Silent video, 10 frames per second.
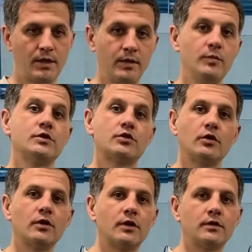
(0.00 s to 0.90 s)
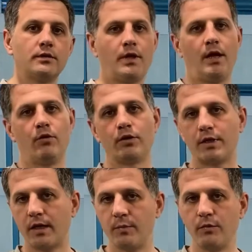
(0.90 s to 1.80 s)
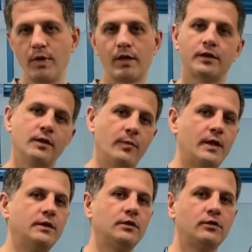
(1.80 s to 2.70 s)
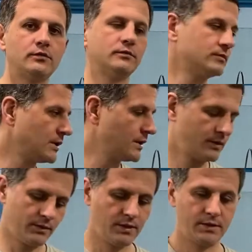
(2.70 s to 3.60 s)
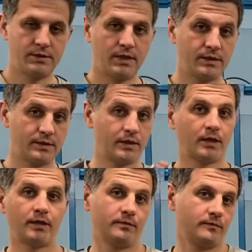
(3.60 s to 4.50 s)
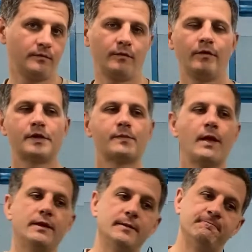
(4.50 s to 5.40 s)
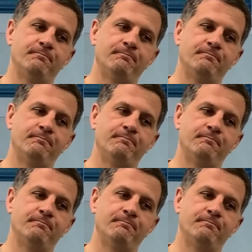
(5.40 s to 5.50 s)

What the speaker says: can be stronger or it can be weaker depending on these things that I explained.